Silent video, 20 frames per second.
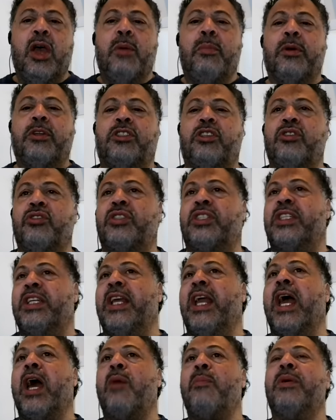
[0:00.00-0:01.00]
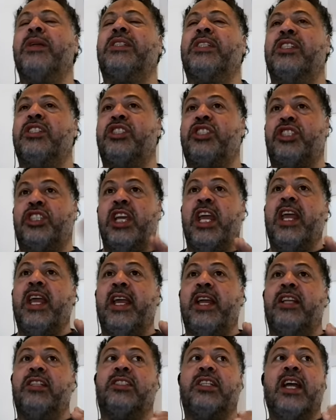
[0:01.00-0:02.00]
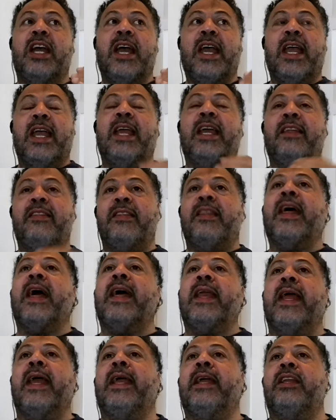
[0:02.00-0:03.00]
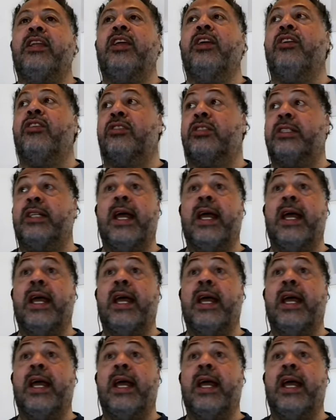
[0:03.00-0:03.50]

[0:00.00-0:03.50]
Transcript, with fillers: But you see how much has changed in that eight years.